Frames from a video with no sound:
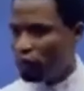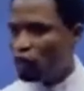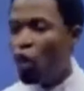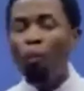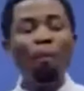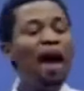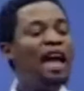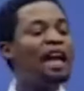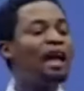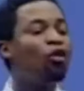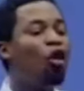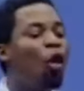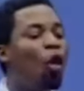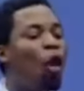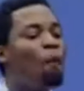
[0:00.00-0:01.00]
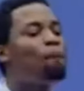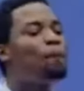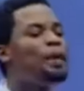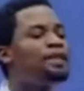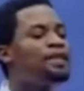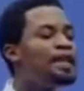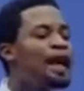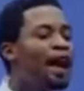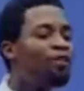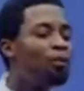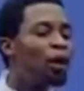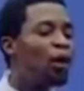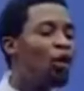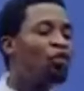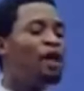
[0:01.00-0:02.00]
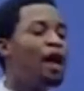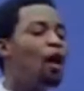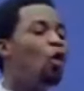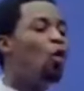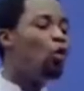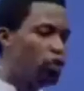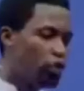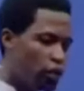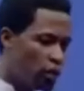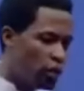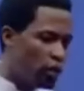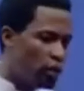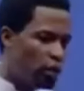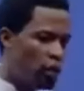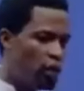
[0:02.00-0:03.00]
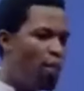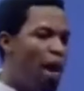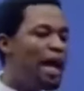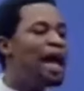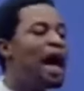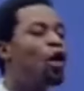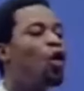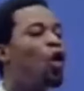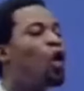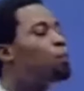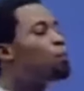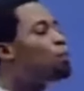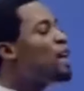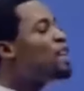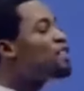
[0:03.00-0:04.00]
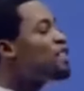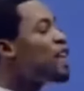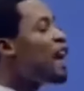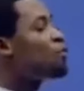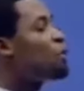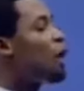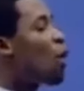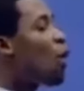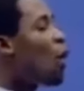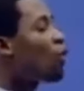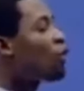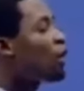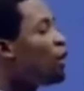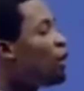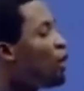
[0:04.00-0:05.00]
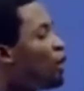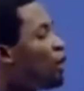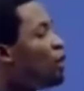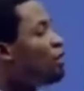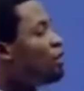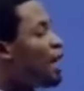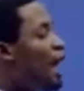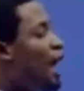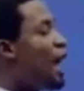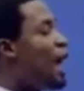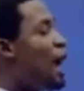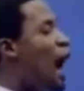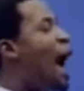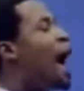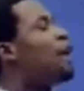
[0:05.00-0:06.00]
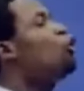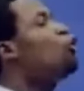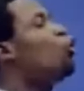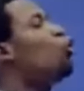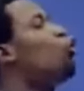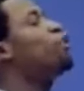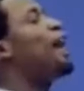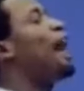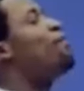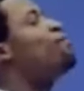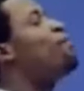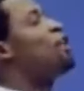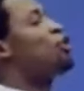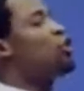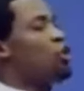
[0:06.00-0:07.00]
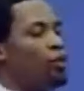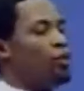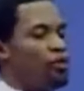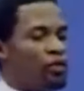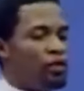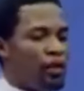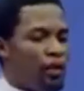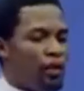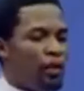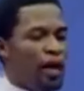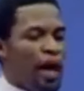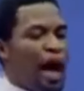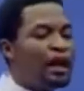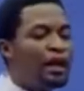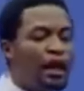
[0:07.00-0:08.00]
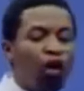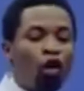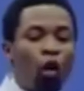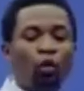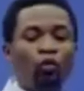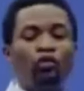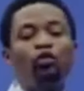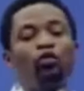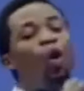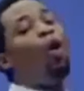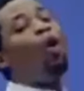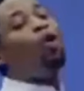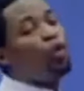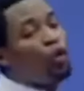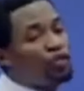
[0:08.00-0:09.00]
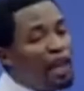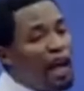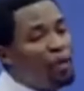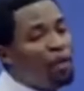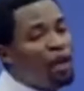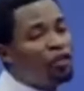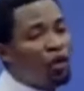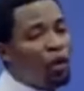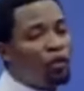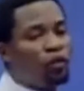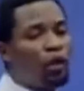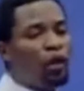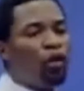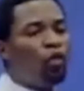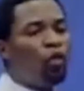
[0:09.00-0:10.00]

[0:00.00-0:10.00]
So men are not called patriarchs because they are old. Men are called patriarchs because they handle dimensions and they control those dimensions